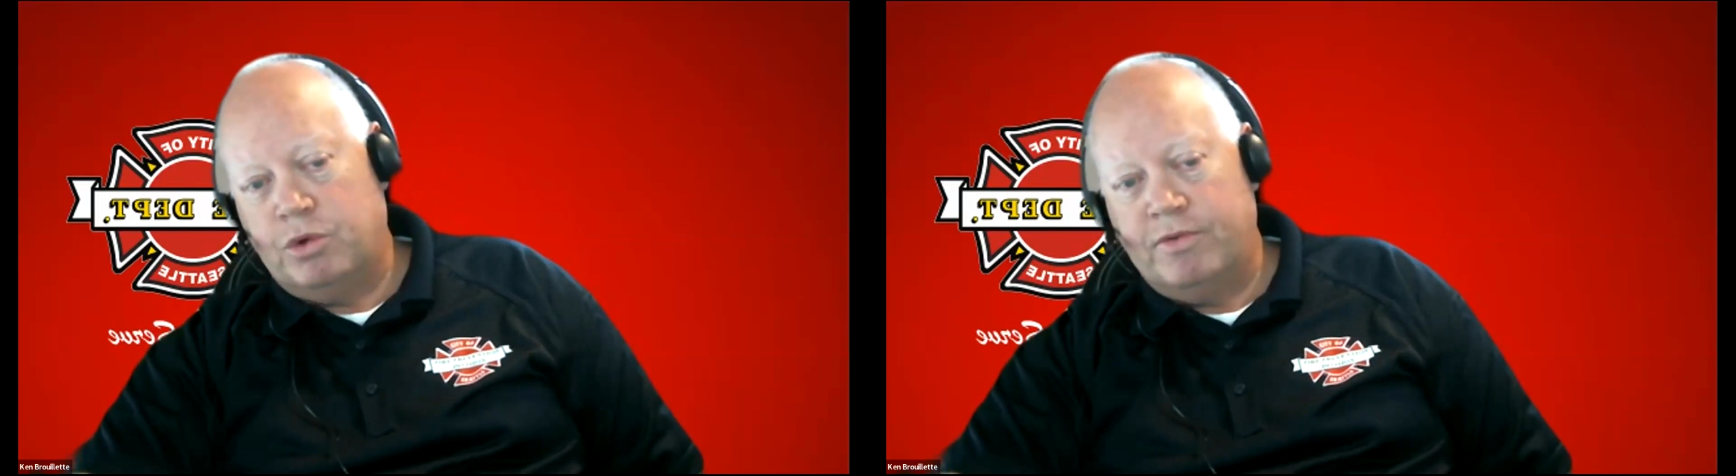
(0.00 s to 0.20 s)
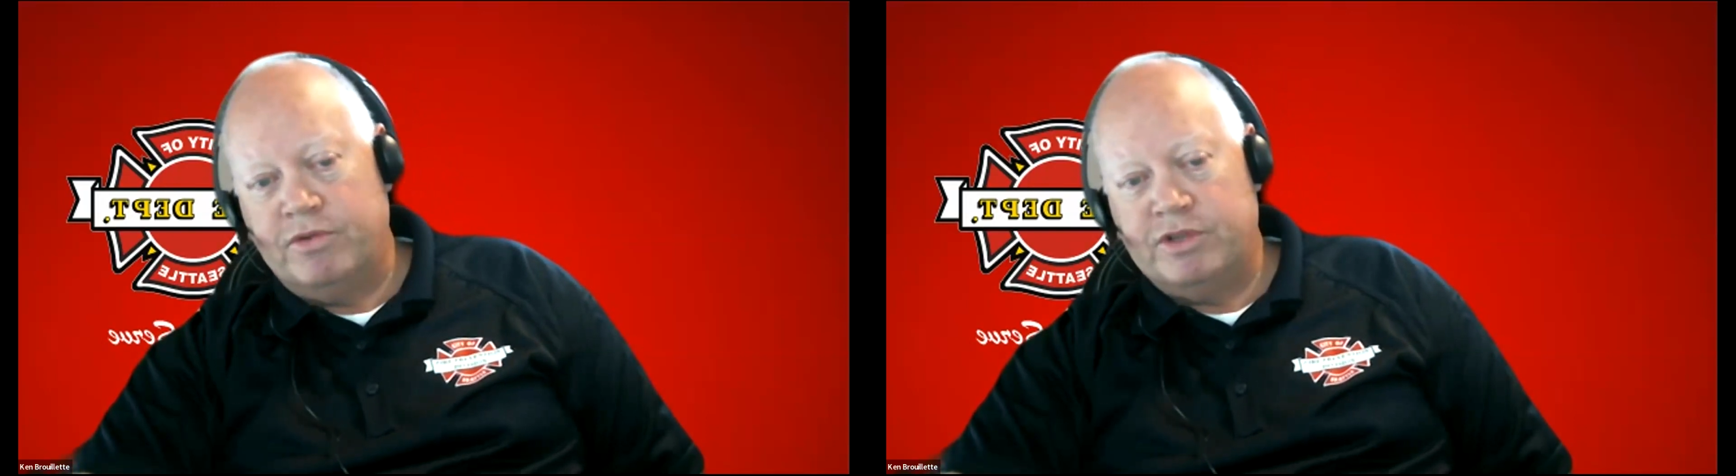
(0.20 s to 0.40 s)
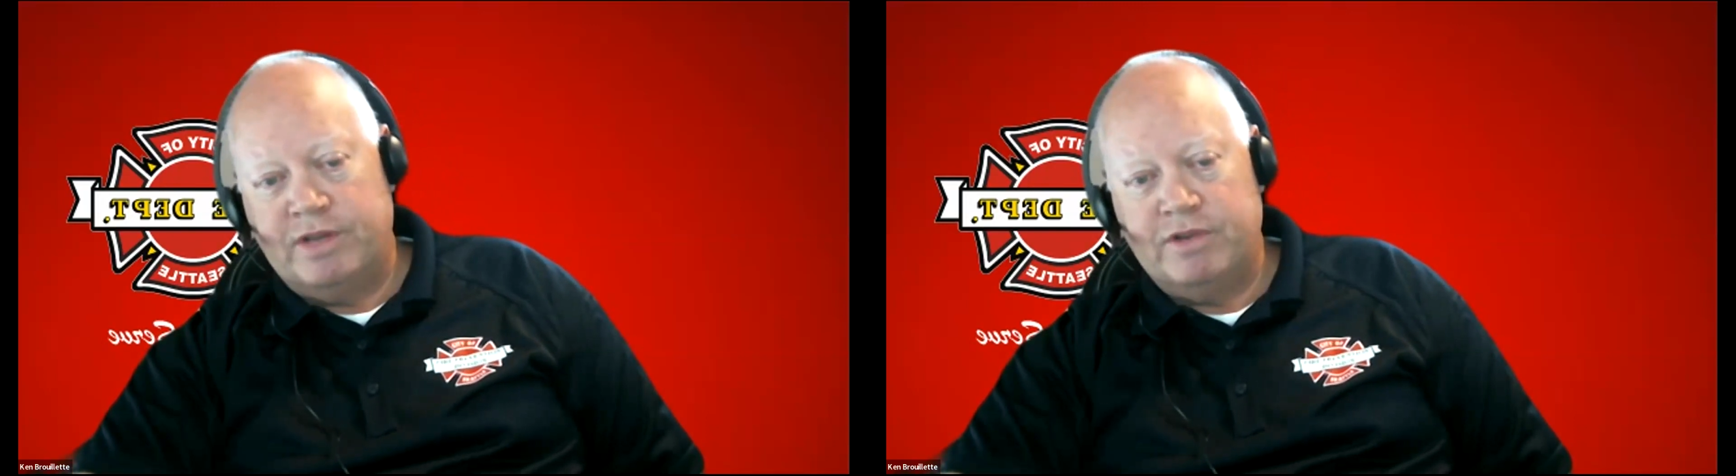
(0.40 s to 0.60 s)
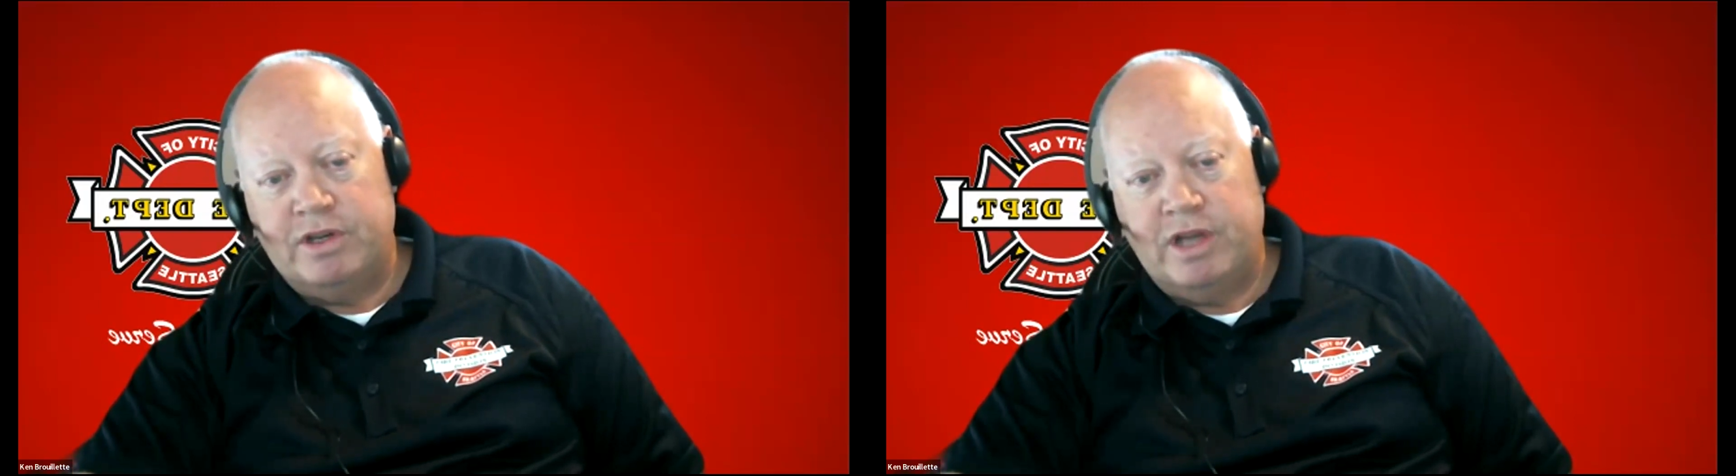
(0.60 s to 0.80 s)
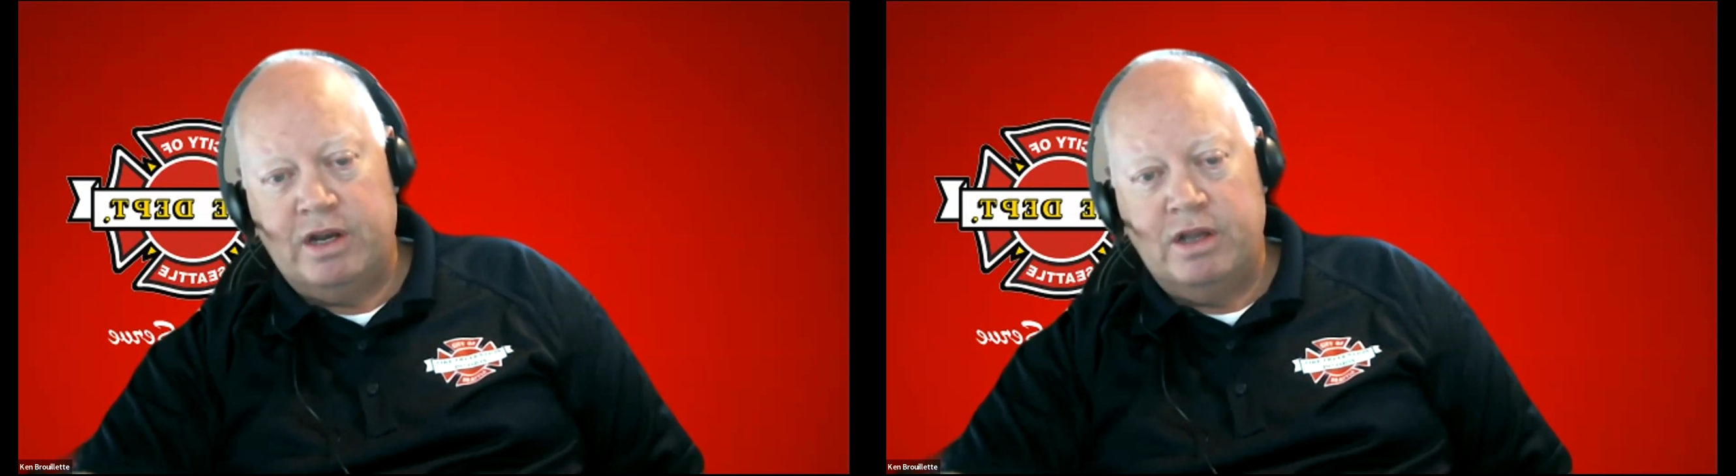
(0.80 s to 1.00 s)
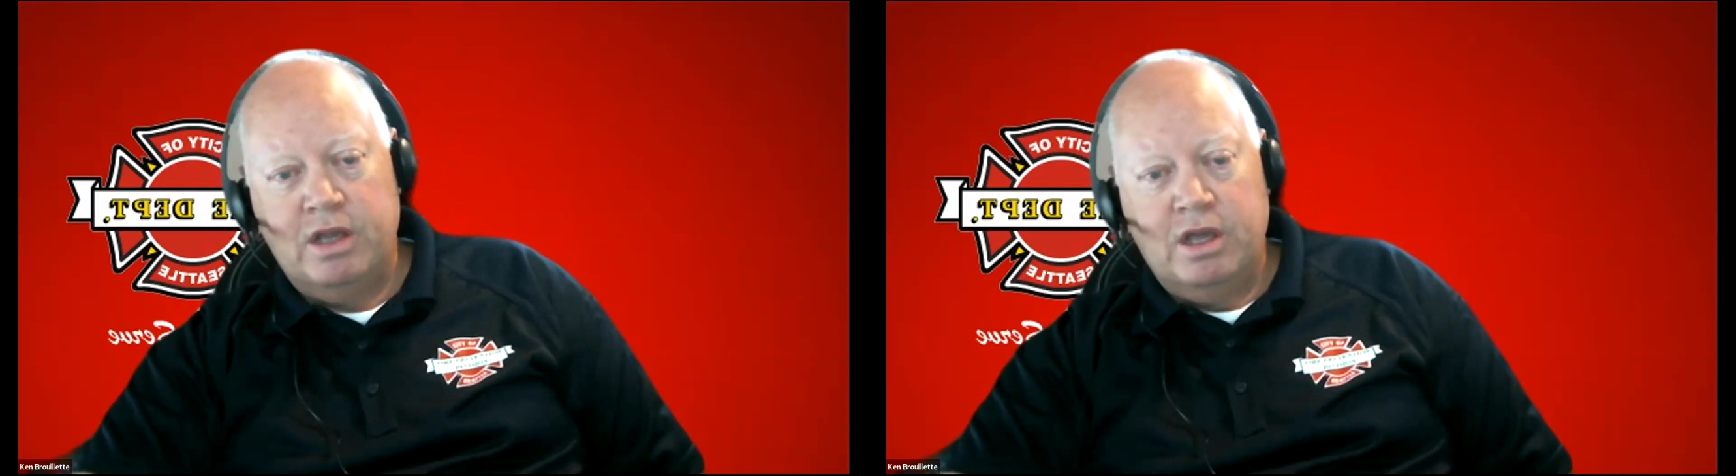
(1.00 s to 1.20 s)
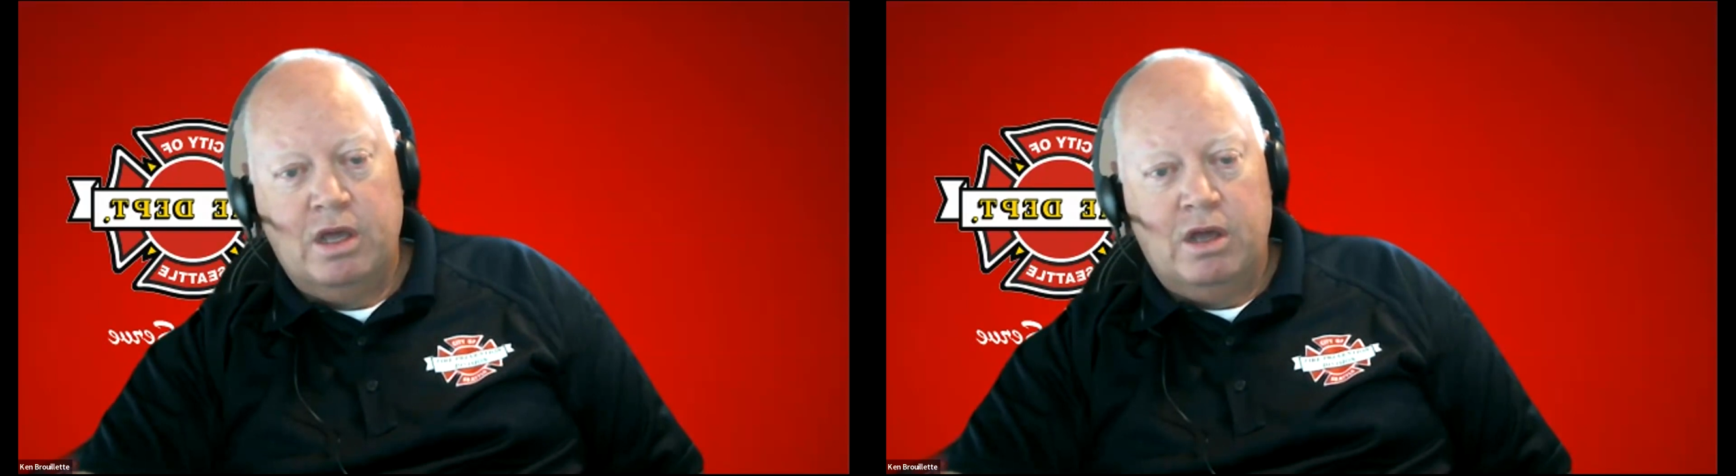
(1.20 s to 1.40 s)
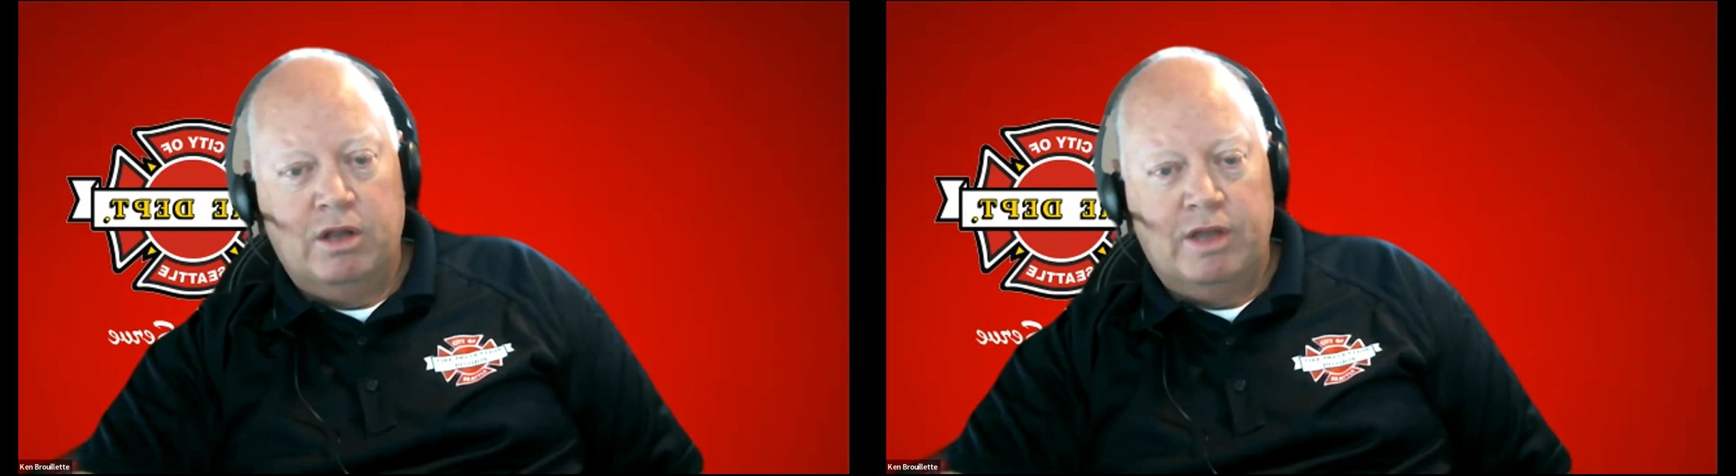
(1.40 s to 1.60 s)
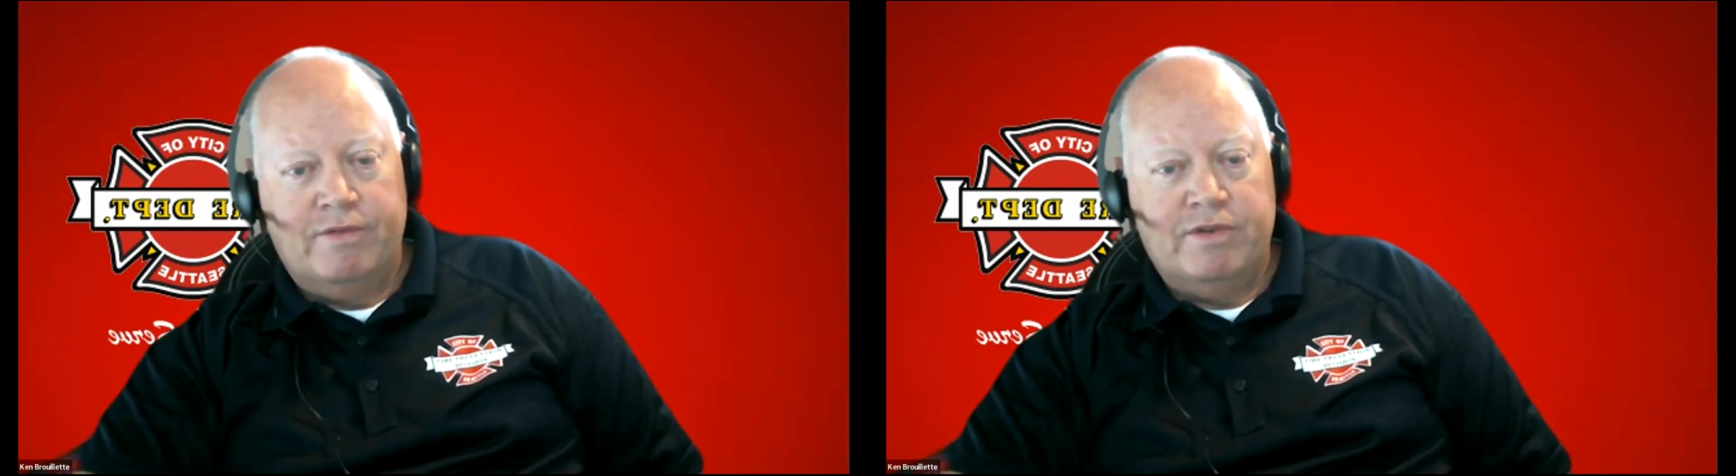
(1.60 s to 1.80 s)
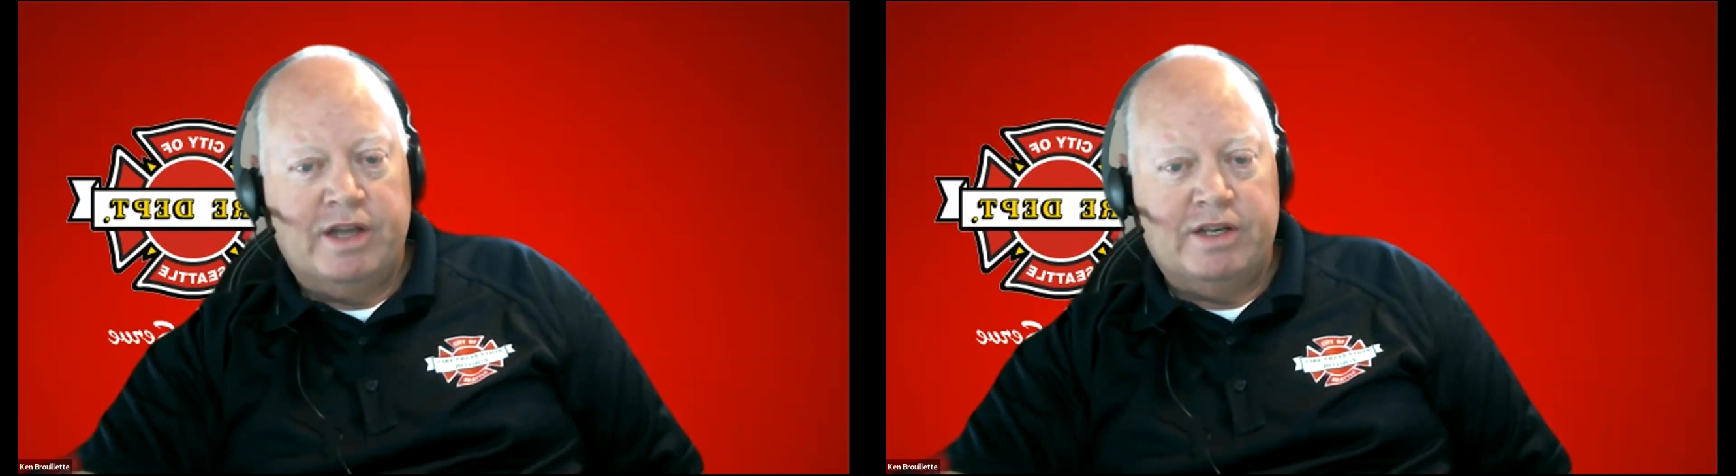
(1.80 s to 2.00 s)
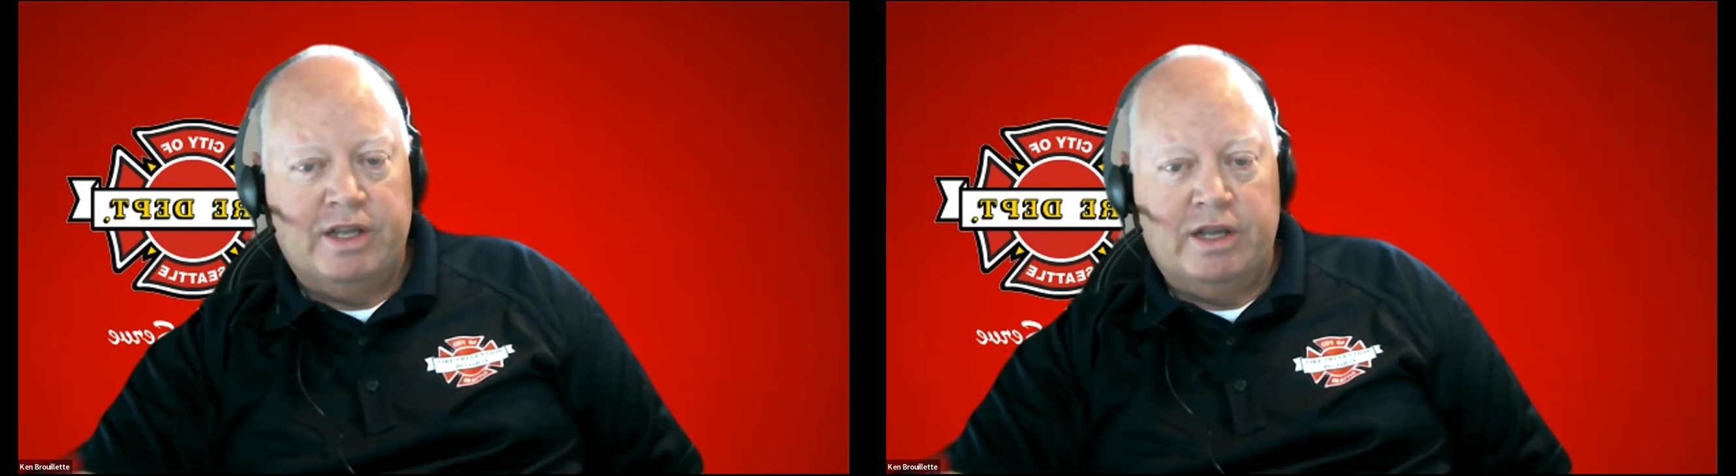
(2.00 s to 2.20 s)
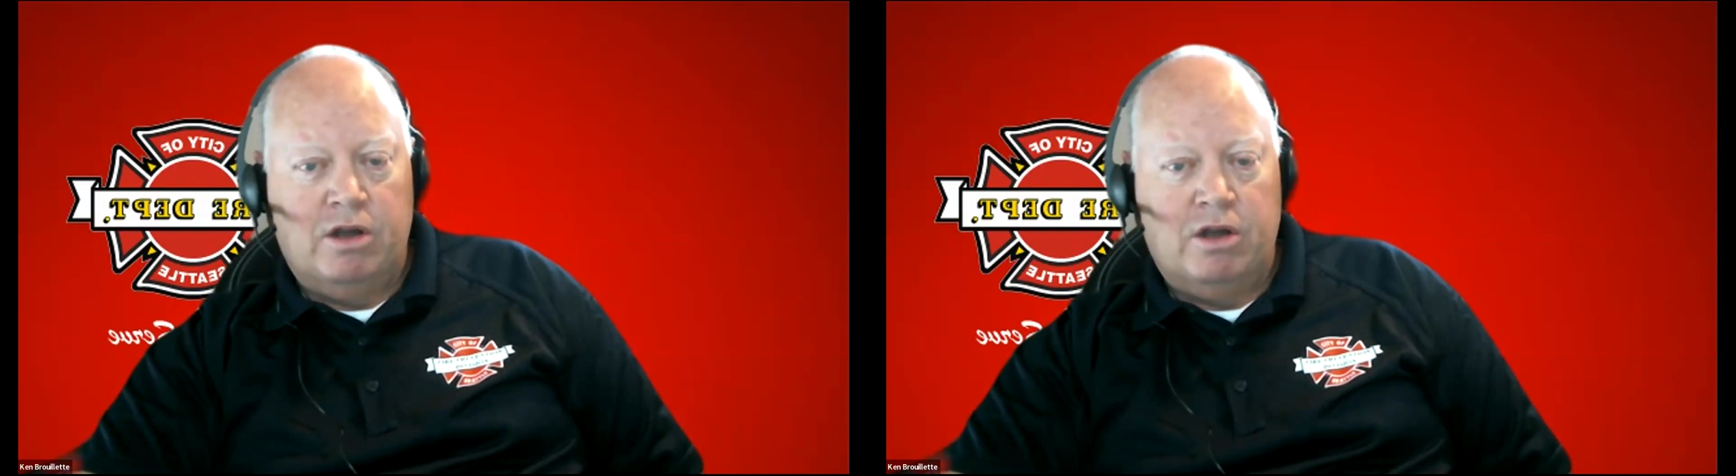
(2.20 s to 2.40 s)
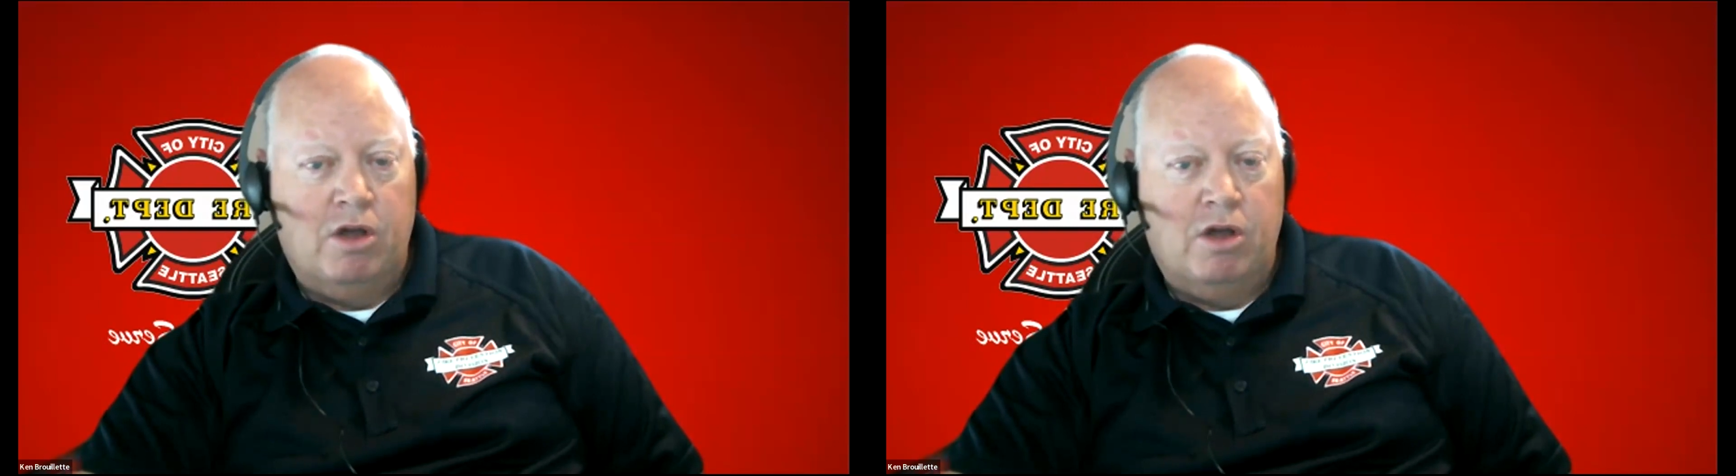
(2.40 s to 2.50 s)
1207.11.10.